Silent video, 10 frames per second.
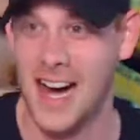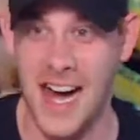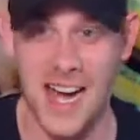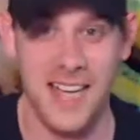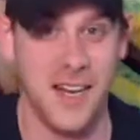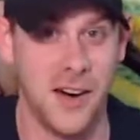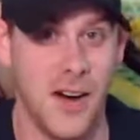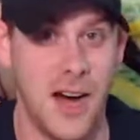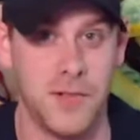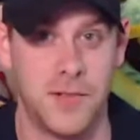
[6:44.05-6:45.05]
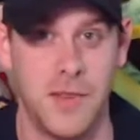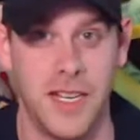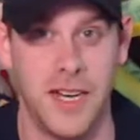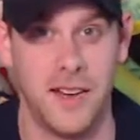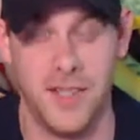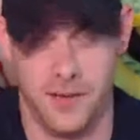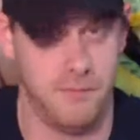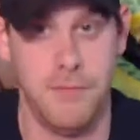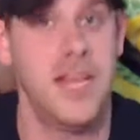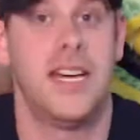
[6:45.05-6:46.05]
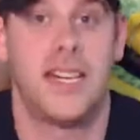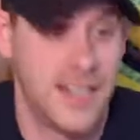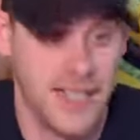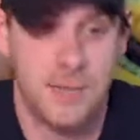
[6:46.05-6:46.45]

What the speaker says: I know how much money just me can